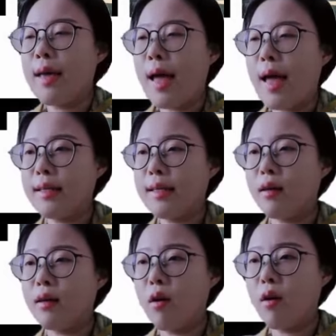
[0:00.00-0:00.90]

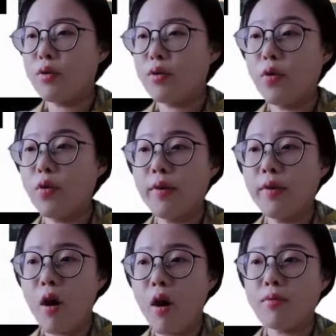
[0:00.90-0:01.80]
adding or
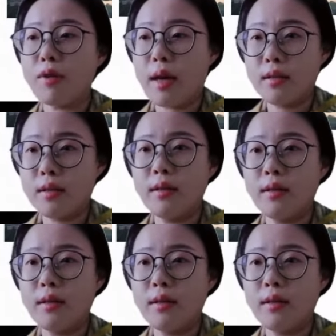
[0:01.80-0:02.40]
removing objects.